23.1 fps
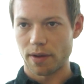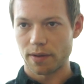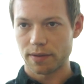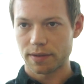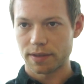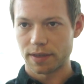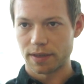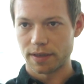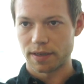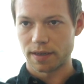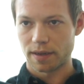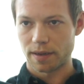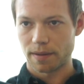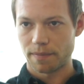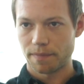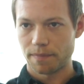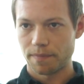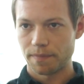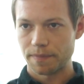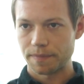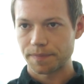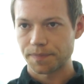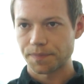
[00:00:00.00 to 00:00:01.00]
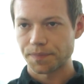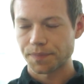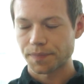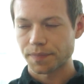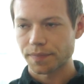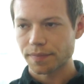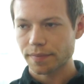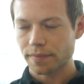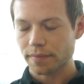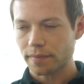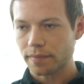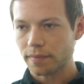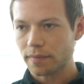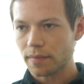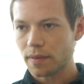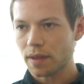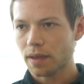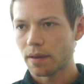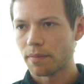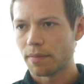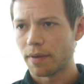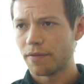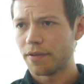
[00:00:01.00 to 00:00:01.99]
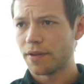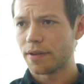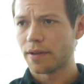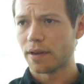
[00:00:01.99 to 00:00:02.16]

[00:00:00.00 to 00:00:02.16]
blocks at a time mm-hmm.